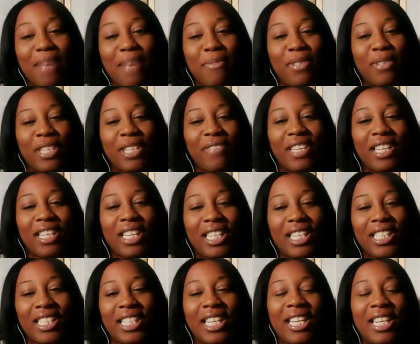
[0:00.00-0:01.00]
Olivia
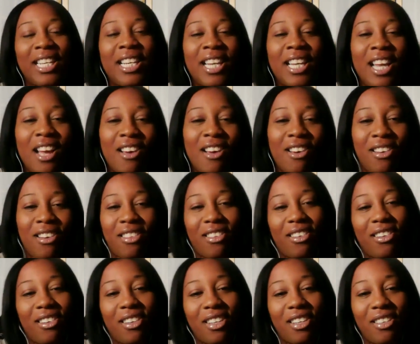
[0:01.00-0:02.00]
Linden,
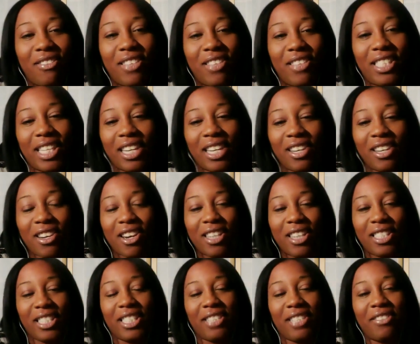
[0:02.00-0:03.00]
author of the Jaded Heart
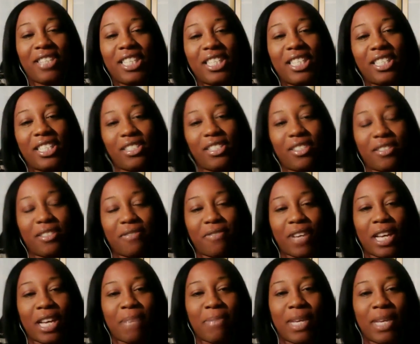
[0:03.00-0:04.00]
series. You can
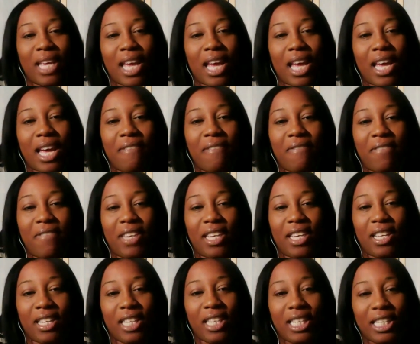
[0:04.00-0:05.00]
find me at
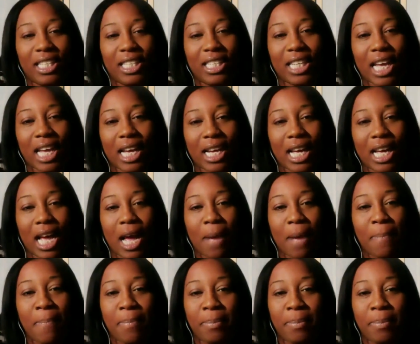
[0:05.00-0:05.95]
vialinden.com.